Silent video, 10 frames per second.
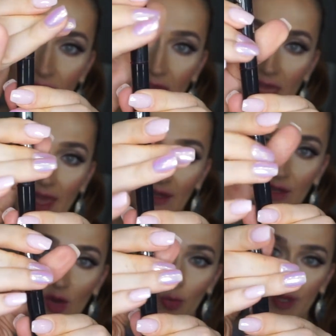and
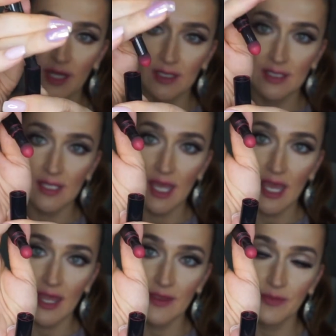open it,
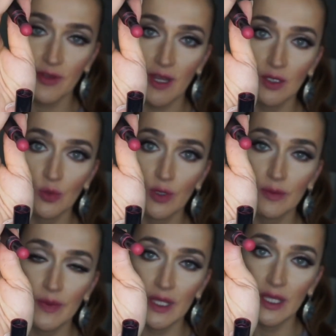and the product
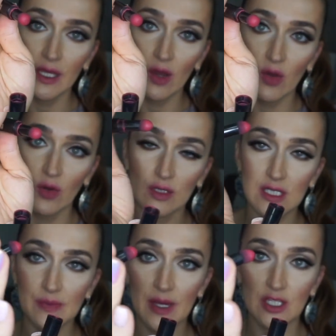will be on the
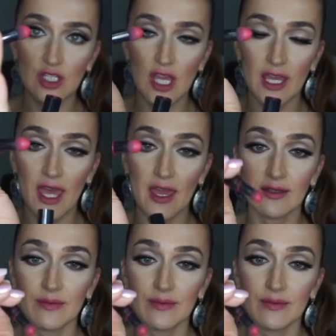sponge again.